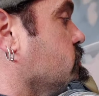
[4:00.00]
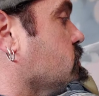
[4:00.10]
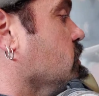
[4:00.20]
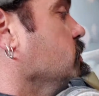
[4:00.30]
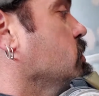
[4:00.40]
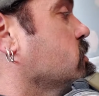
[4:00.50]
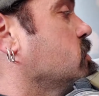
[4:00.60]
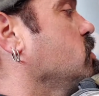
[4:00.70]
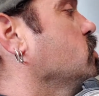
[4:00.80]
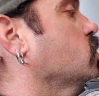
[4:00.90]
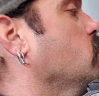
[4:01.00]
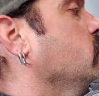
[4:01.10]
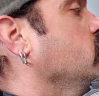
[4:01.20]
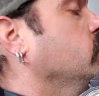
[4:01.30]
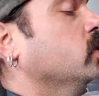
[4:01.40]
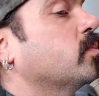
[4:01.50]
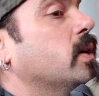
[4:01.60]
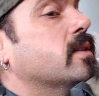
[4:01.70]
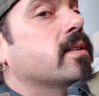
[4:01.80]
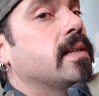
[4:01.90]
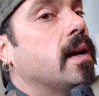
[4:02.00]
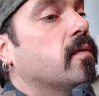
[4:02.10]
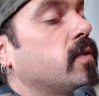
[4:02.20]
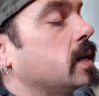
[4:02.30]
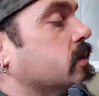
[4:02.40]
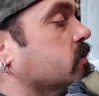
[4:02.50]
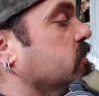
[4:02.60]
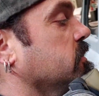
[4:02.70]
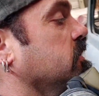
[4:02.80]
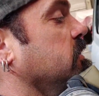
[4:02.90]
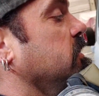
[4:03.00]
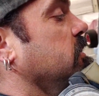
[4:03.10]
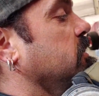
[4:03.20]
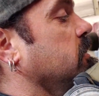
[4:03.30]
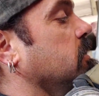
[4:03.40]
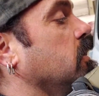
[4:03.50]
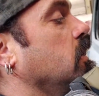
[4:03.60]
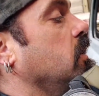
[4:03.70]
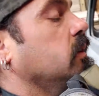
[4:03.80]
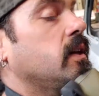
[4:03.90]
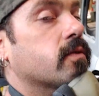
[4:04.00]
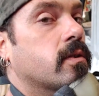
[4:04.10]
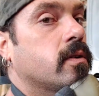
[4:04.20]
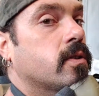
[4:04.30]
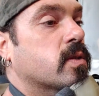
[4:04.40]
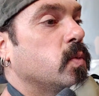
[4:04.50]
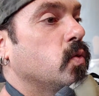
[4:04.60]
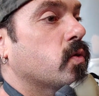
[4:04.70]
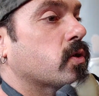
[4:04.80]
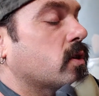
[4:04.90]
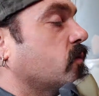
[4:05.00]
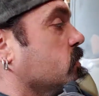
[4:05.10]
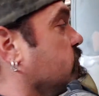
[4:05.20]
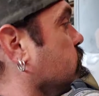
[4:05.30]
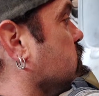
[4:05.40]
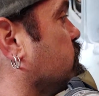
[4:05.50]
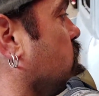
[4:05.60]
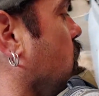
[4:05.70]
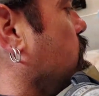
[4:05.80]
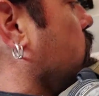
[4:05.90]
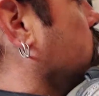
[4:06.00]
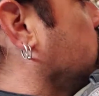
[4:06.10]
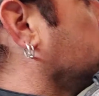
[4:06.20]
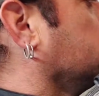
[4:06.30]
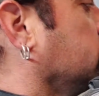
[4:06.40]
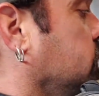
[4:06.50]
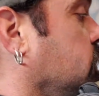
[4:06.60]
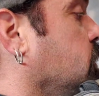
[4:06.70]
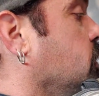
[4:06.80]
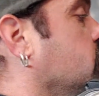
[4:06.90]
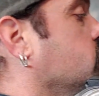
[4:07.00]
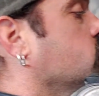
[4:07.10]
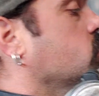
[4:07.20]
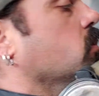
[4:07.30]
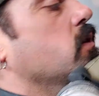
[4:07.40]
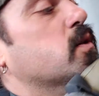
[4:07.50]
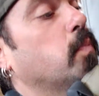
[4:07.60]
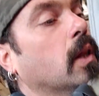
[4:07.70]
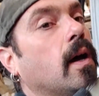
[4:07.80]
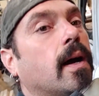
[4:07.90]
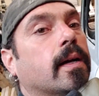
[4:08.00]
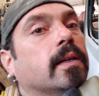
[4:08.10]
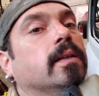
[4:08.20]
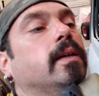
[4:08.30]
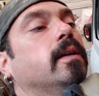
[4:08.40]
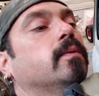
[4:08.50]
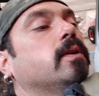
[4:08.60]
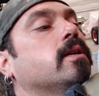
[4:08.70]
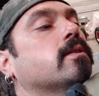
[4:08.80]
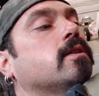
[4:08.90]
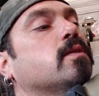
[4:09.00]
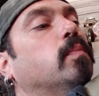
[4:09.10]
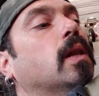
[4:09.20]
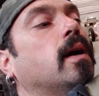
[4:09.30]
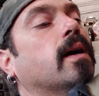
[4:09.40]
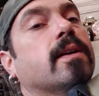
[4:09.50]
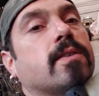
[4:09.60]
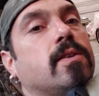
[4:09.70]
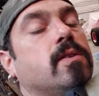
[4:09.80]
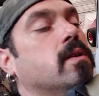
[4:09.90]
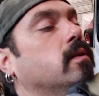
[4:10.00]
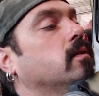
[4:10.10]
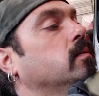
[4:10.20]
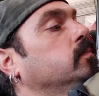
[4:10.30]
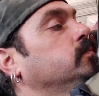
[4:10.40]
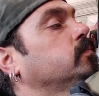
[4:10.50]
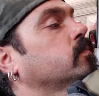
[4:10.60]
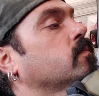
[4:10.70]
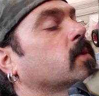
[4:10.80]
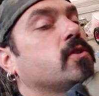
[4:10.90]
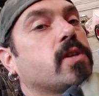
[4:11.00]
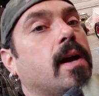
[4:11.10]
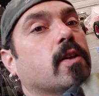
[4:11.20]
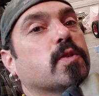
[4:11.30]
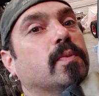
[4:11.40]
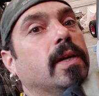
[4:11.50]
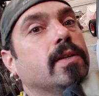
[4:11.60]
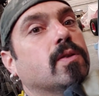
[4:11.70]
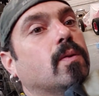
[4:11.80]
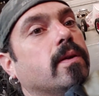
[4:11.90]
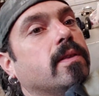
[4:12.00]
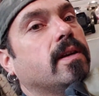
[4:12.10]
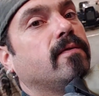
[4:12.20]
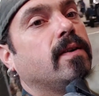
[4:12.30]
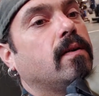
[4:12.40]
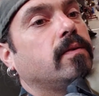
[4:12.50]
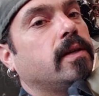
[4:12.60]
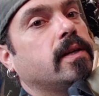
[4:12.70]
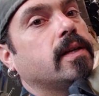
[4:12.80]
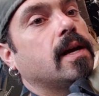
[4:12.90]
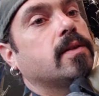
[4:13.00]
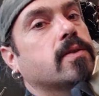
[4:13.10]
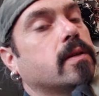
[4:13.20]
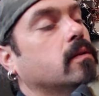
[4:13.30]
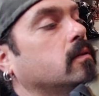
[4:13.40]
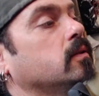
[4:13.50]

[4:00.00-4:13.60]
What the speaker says: So I'm using 220. It really breaks it down fast. It leaves a good smooth surface for the primer. So this block is a child's play toy that I found at a yard sale.